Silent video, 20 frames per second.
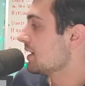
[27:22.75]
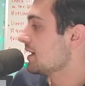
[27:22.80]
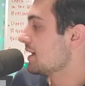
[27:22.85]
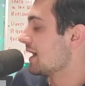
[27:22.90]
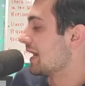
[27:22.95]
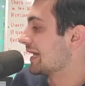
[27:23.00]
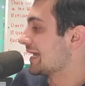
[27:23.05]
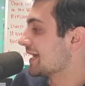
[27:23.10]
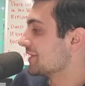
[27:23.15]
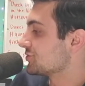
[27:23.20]

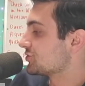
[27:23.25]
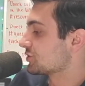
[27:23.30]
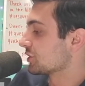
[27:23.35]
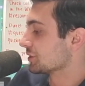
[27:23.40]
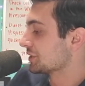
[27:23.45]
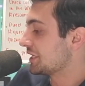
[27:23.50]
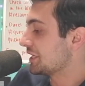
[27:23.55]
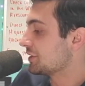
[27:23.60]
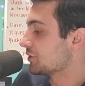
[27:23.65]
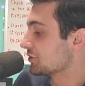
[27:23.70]
against
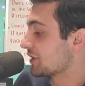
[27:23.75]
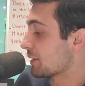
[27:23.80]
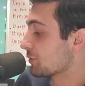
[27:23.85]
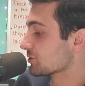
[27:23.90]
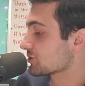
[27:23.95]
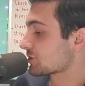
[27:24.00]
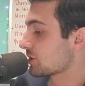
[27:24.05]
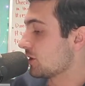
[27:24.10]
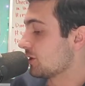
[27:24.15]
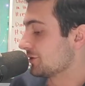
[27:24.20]
Toledo that was
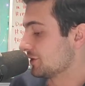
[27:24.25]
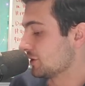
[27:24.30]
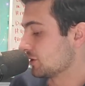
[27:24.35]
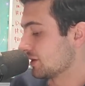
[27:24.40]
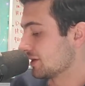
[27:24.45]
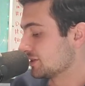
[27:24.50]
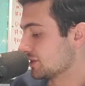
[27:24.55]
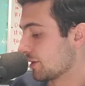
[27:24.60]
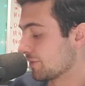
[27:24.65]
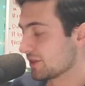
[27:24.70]
called here
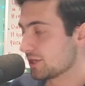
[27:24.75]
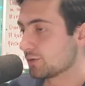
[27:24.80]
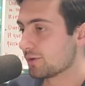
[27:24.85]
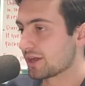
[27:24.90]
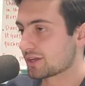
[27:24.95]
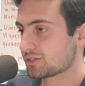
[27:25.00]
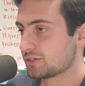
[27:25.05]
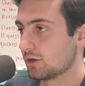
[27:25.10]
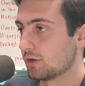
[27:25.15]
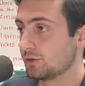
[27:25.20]
on
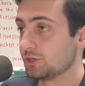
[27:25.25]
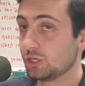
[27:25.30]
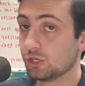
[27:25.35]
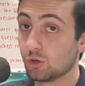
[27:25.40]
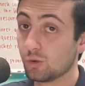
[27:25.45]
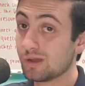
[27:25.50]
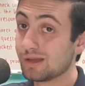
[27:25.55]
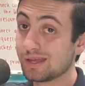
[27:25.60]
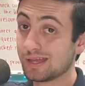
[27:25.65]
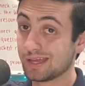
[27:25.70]

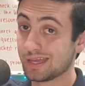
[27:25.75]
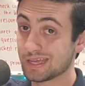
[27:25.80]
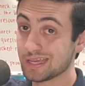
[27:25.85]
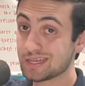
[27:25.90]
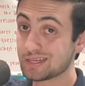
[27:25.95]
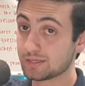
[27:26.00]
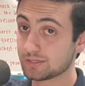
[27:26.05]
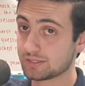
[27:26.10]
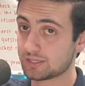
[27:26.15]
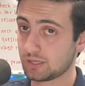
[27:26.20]
WXOU
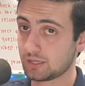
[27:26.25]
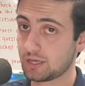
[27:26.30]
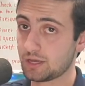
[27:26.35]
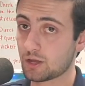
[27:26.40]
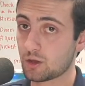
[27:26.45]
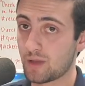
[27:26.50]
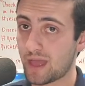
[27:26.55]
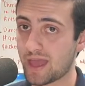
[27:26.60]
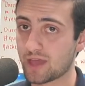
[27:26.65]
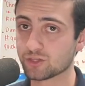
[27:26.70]
in
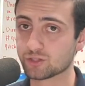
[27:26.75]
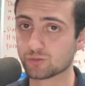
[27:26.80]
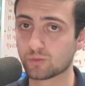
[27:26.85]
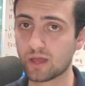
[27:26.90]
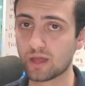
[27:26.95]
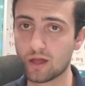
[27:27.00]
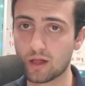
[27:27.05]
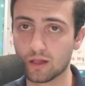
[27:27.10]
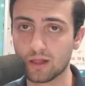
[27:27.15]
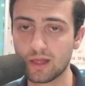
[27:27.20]
Toledo as
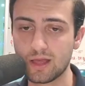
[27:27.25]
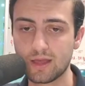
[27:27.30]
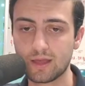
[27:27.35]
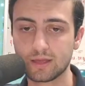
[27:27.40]
well.